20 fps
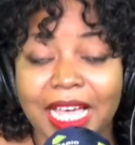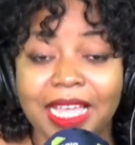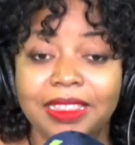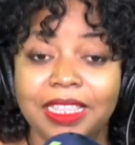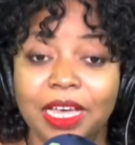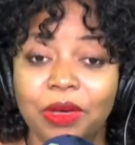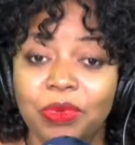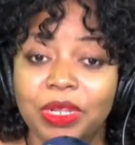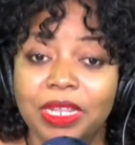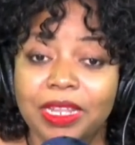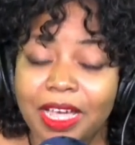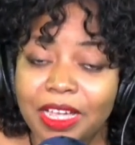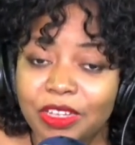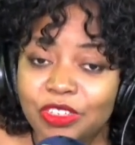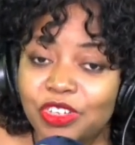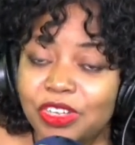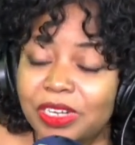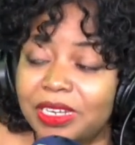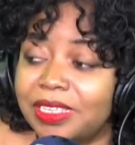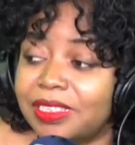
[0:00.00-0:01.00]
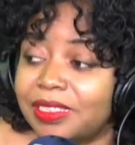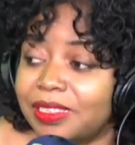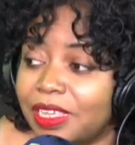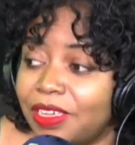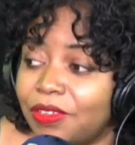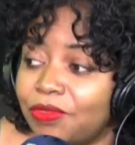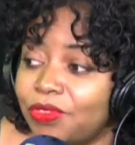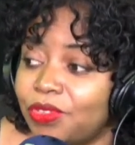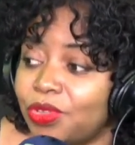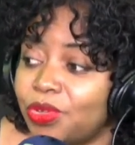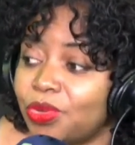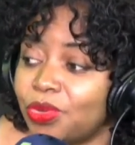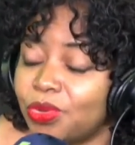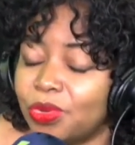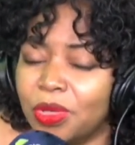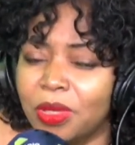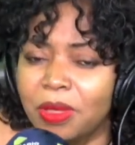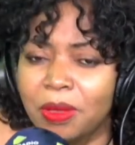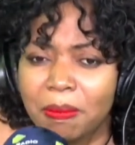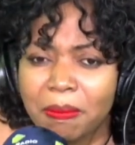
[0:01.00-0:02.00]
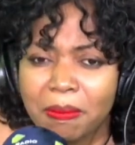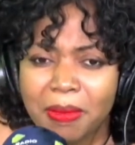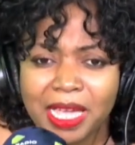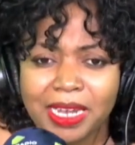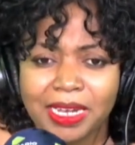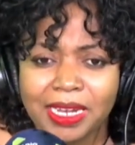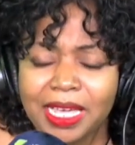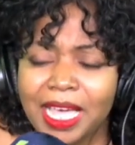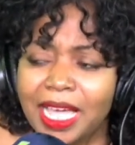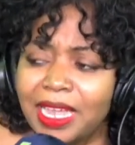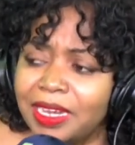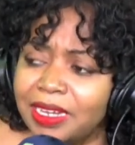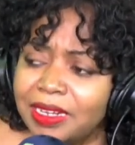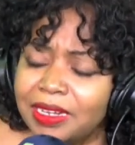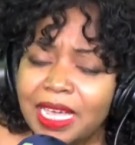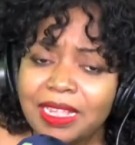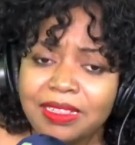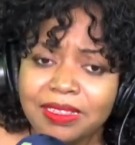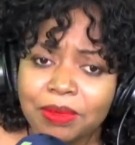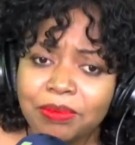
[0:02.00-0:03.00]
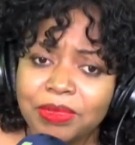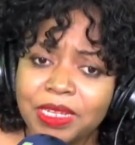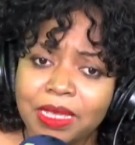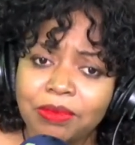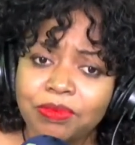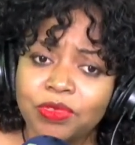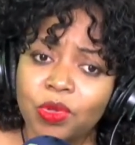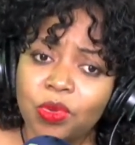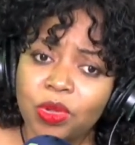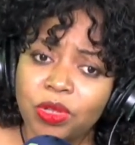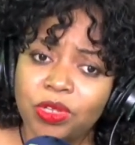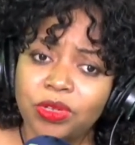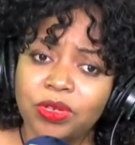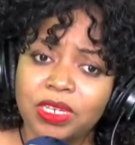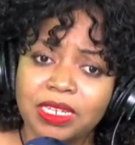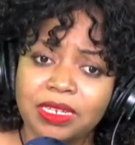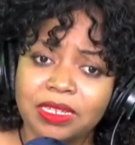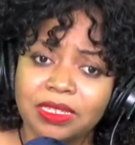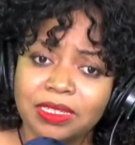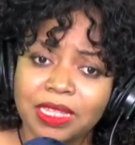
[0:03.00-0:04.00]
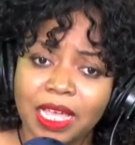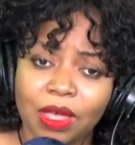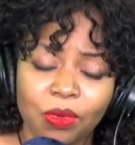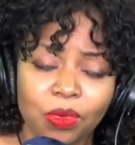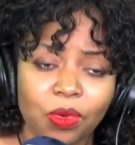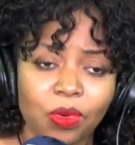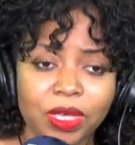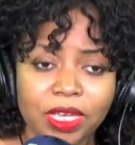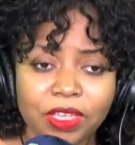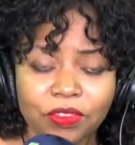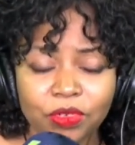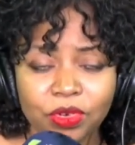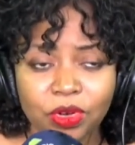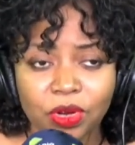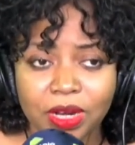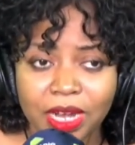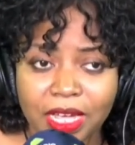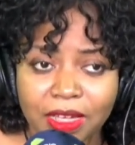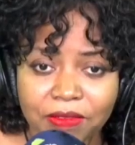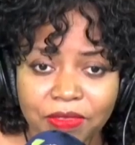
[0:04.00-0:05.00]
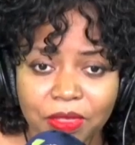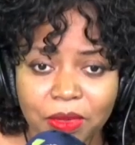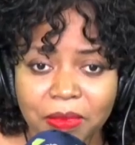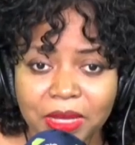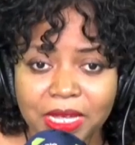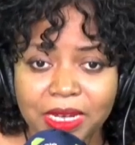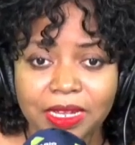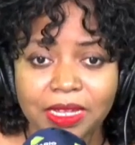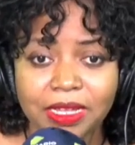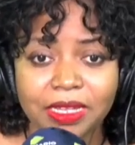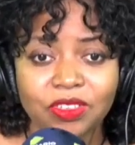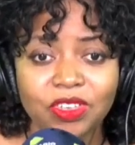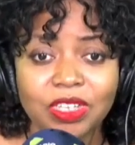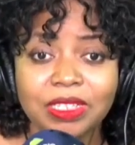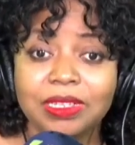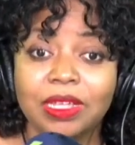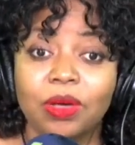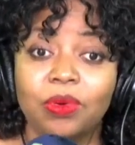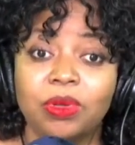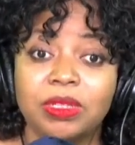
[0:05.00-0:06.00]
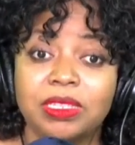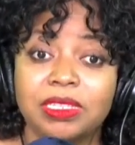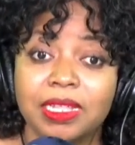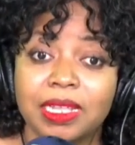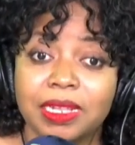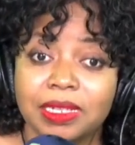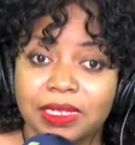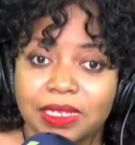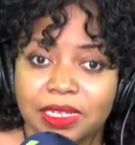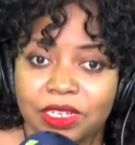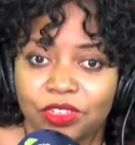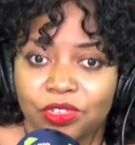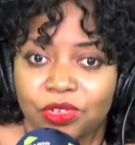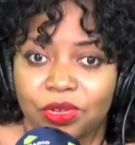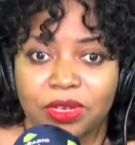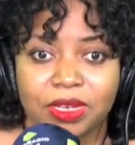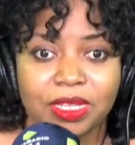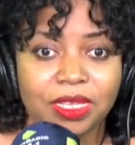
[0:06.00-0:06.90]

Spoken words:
And that will actually save you money. And sometimes all you need is, if you don't have the money, just a consultation